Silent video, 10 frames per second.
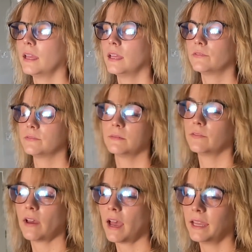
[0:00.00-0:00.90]

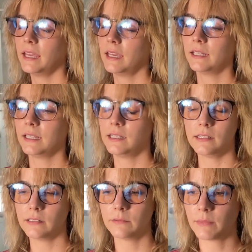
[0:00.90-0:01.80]
if I can't
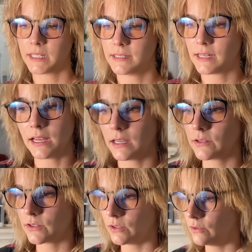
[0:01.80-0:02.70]
eat my steak
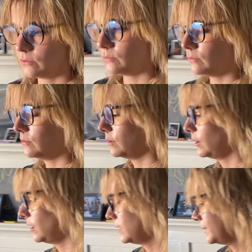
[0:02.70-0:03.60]
soon,
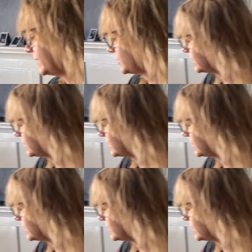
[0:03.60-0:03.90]
I might